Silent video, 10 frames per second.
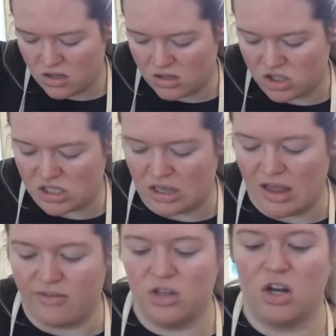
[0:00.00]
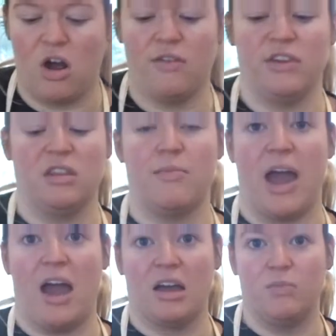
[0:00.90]
Just level it off in the
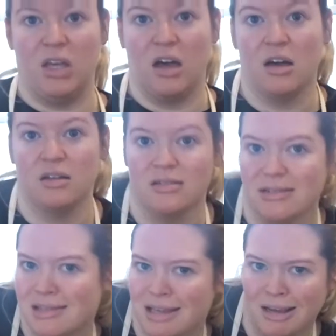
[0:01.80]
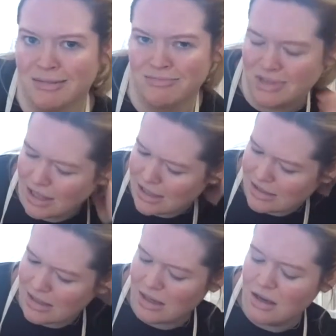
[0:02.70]
bag because
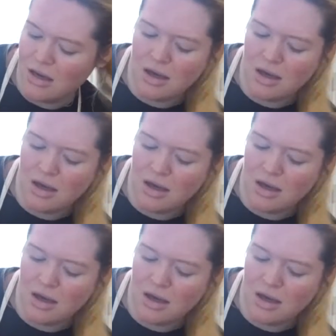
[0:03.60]
lazy.